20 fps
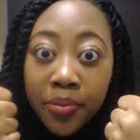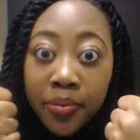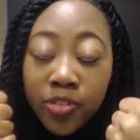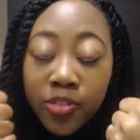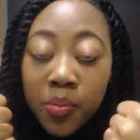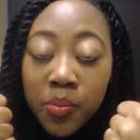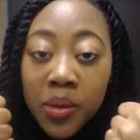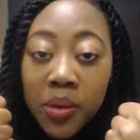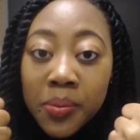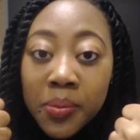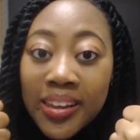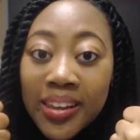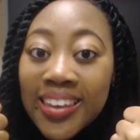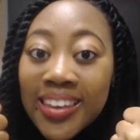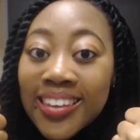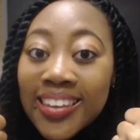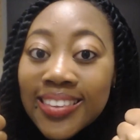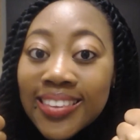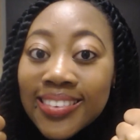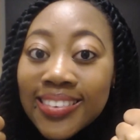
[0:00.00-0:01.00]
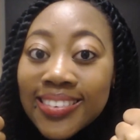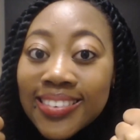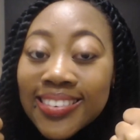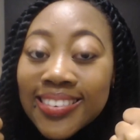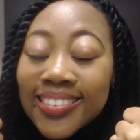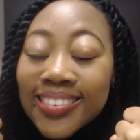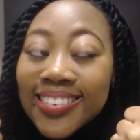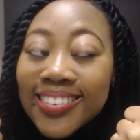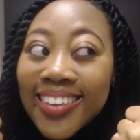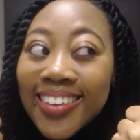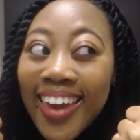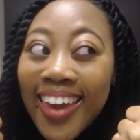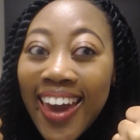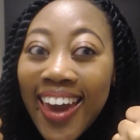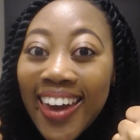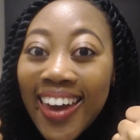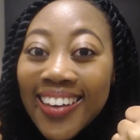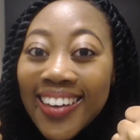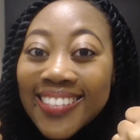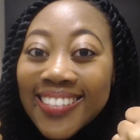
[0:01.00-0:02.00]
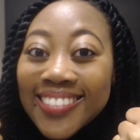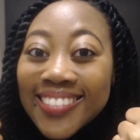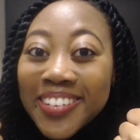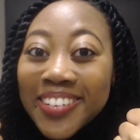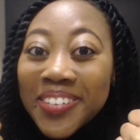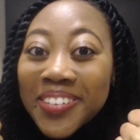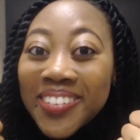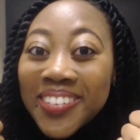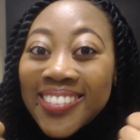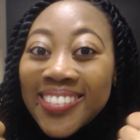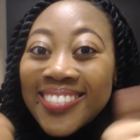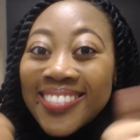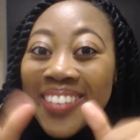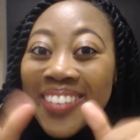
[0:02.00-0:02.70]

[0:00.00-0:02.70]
for me, please. Okay, cool.